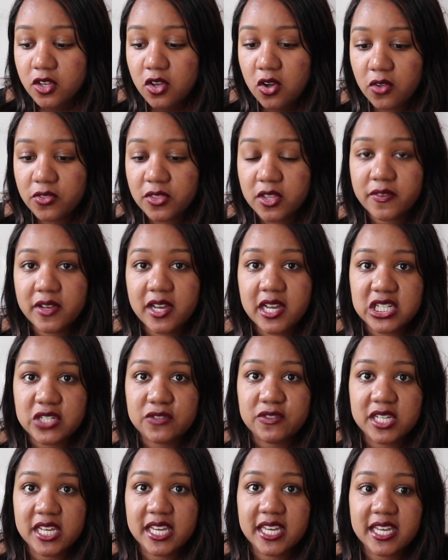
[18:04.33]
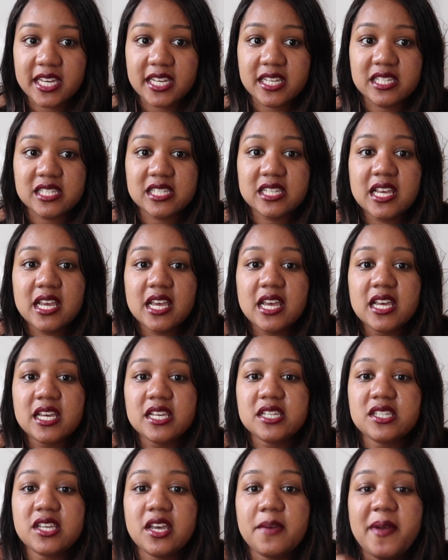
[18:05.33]
on the verge of tears.
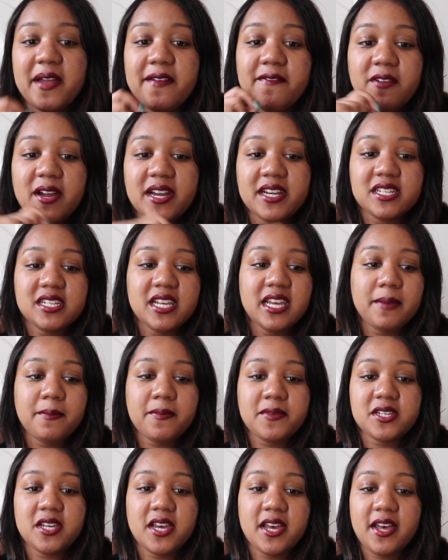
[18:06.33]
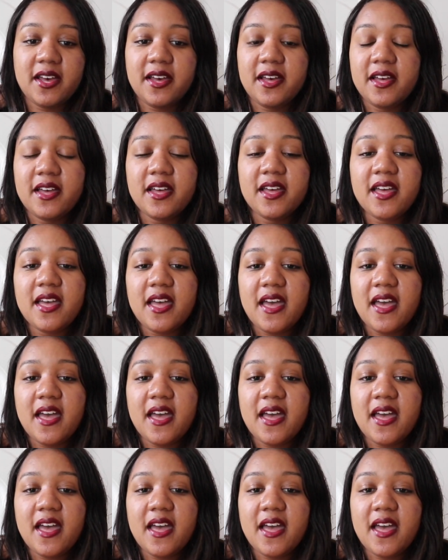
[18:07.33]
So my friend tipped her.